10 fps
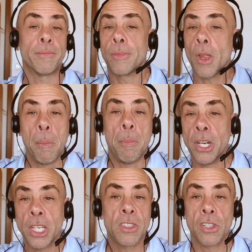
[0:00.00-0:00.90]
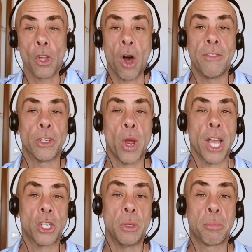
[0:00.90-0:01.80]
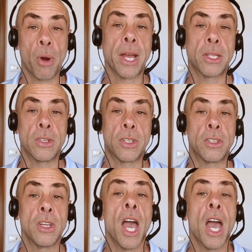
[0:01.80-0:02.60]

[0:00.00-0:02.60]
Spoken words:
abundance, law of attraction practices,